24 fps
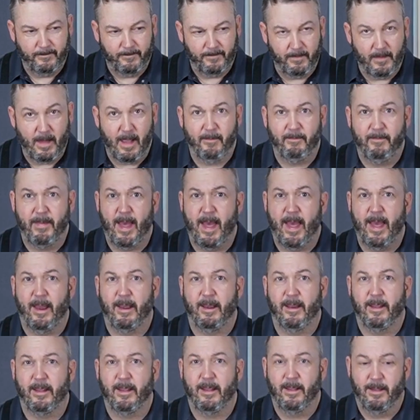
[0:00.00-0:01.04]
Not
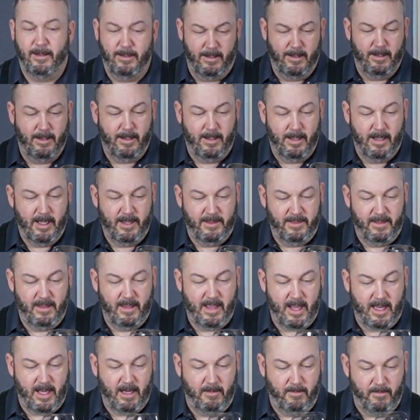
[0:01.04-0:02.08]
bad. I think
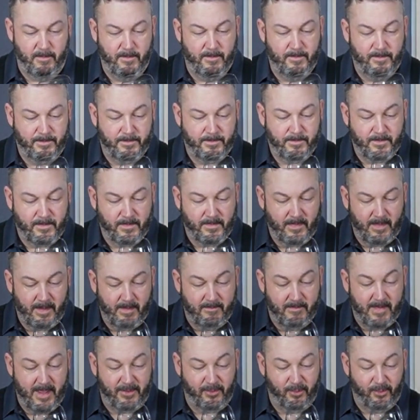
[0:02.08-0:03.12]
I can
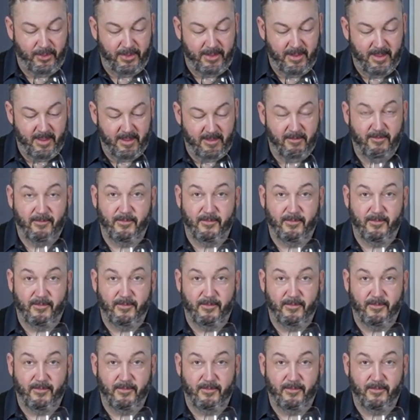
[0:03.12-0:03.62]
mess with this.